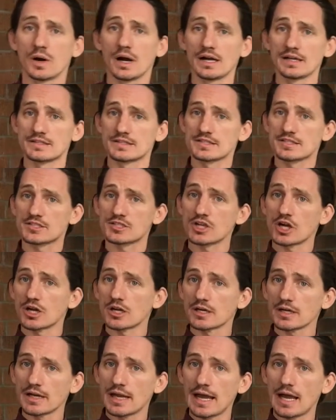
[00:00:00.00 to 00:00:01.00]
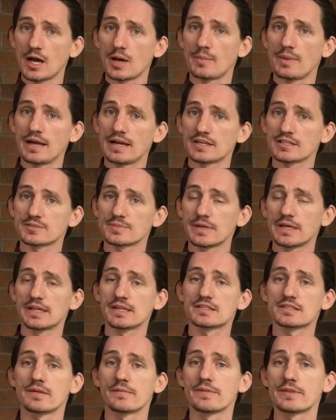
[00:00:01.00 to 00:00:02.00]
I started out by explaining
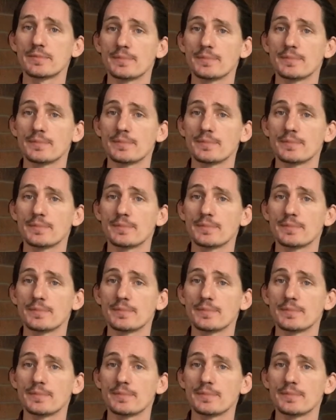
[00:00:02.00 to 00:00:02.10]
some of the